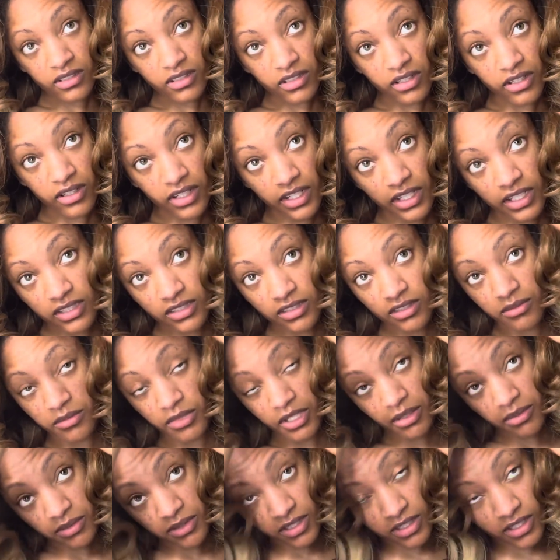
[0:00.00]
Okay, so
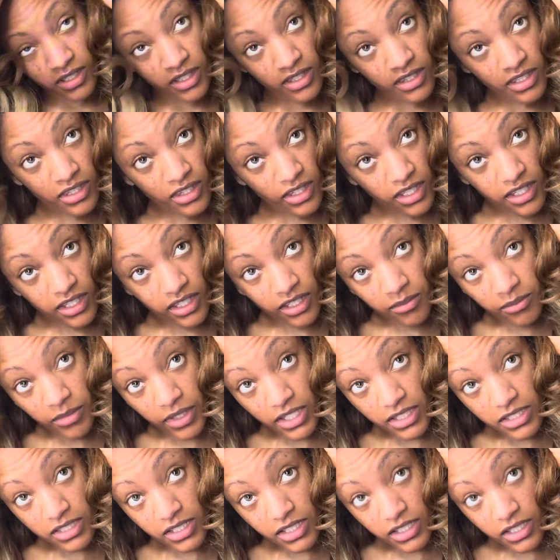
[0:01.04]
maybe, and then like
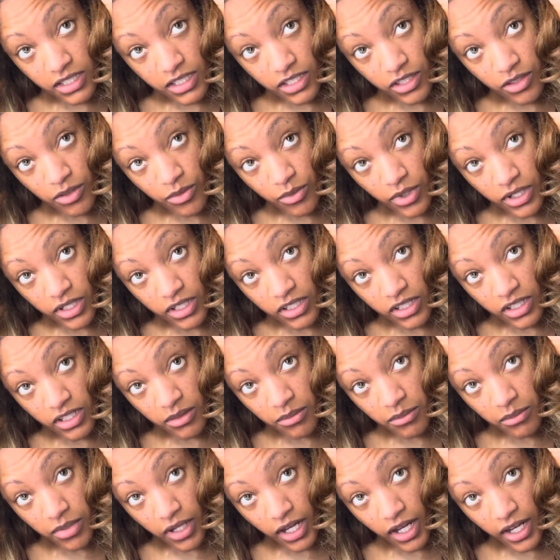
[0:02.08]
basically you want to
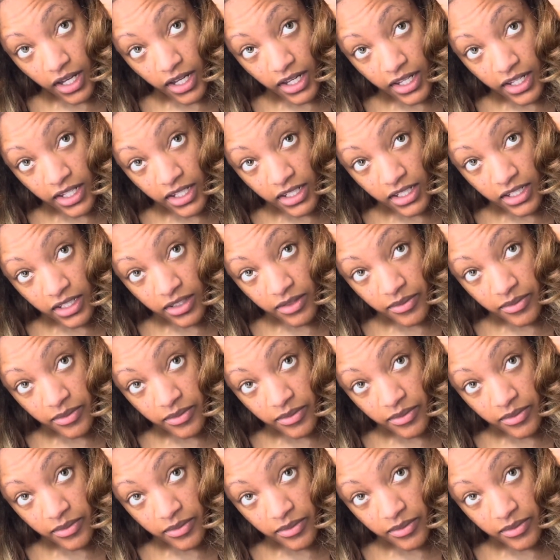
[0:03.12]
combine